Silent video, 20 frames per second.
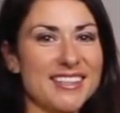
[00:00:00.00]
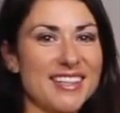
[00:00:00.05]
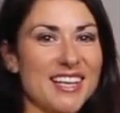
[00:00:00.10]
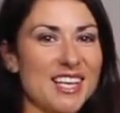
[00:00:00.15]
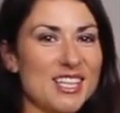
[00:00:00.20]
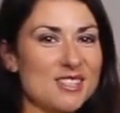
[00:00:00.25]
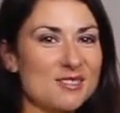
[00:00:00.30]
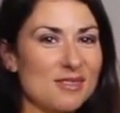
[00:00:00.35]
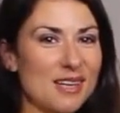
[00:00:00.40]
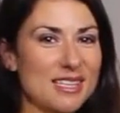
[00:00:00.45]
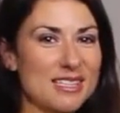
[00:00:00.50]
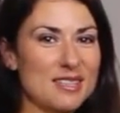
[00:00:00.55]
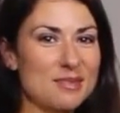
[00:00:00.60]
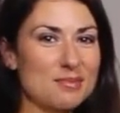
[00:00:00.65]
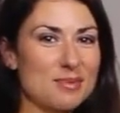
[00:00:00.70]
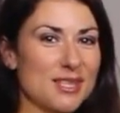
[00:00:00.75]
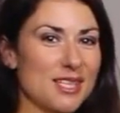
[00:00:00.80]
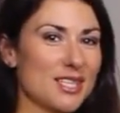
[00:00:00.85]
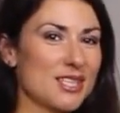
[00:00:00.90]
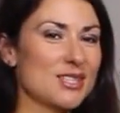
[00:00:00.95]
today's
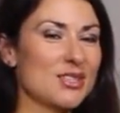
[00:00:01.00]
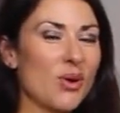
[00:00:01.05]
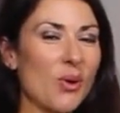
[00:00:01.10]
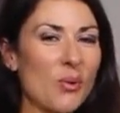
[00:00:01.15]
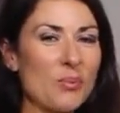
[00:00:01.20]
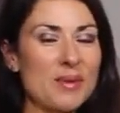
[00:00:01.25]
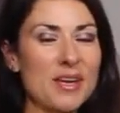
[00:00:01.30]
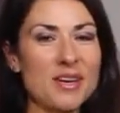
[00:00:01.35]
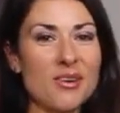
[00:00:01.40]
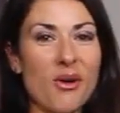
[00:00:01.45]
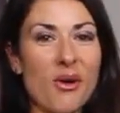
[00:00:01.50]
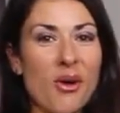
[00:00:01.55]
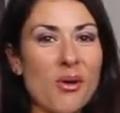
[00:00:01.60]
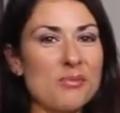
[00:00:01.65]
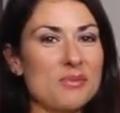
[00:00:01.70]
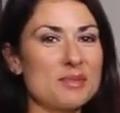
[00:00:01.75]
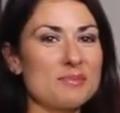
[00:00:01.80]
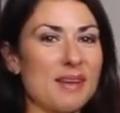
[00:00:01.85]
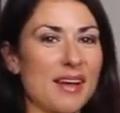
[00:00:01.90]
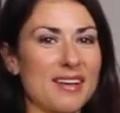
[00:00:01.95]
recipe is homemade
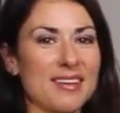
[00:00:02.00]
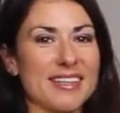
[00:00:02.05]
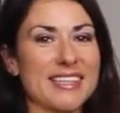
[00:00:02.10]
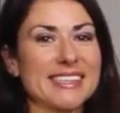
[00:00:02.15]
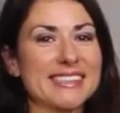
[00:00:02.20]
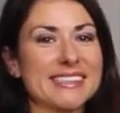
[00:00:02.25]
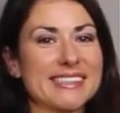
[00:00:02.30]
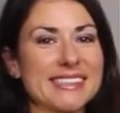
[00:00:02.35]
almond milk.